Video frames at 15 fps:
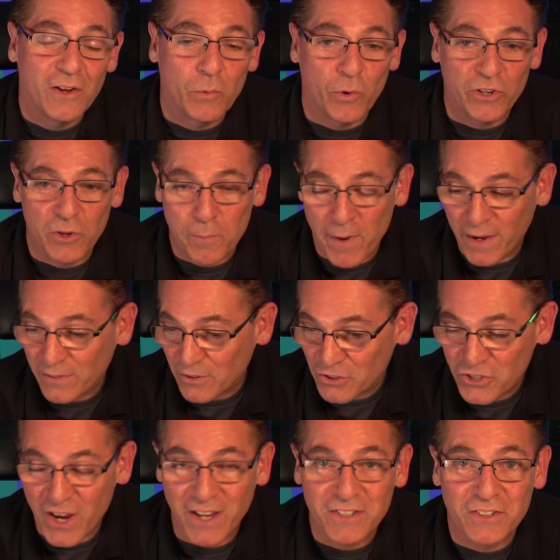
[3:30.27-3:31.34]
when you make the
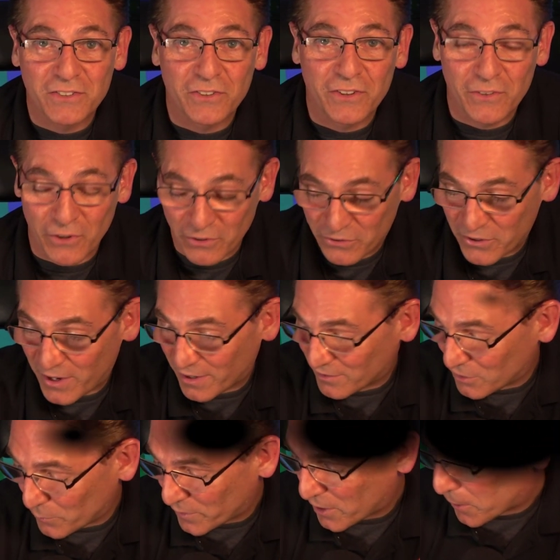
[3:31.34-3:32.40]
changes on, on settings. Here we